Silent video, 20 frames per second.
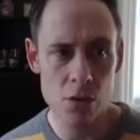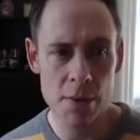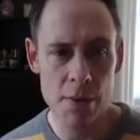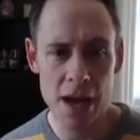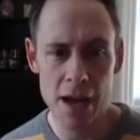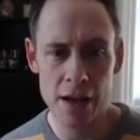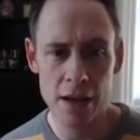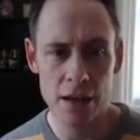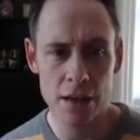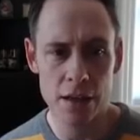go
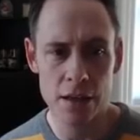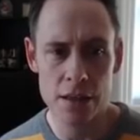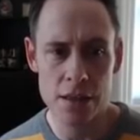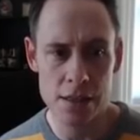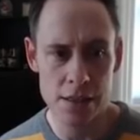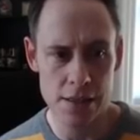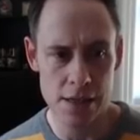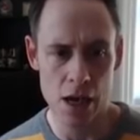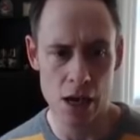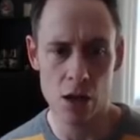back
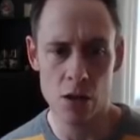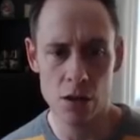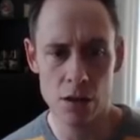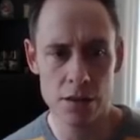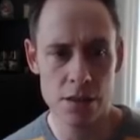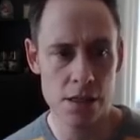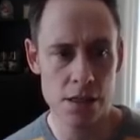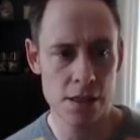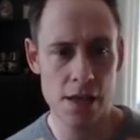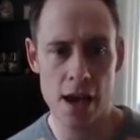to
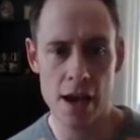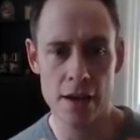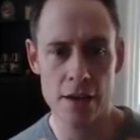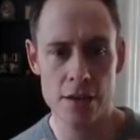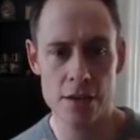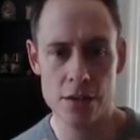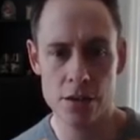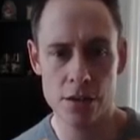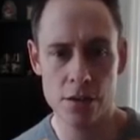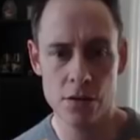
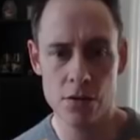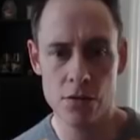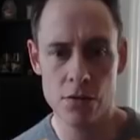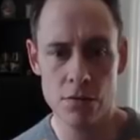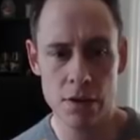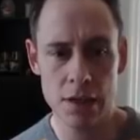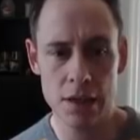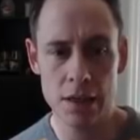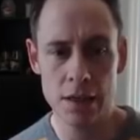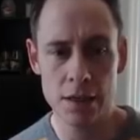Yext.
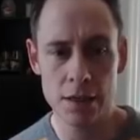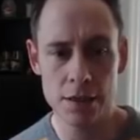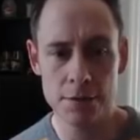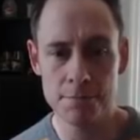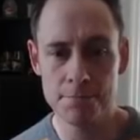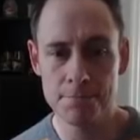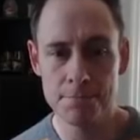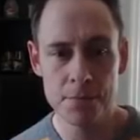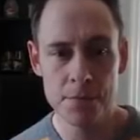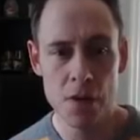
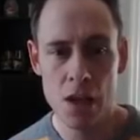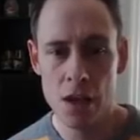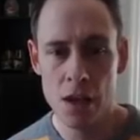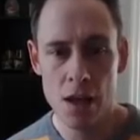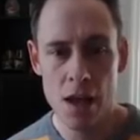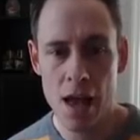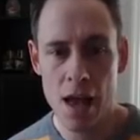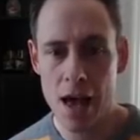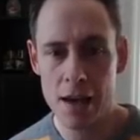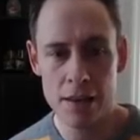
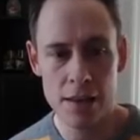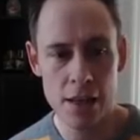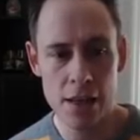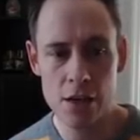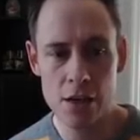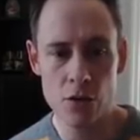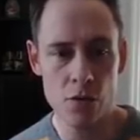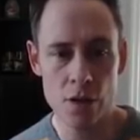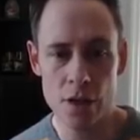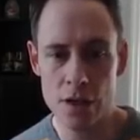How did
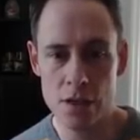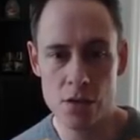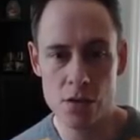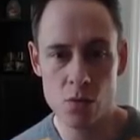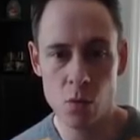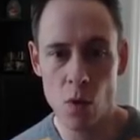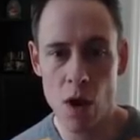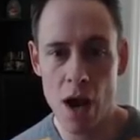they do this?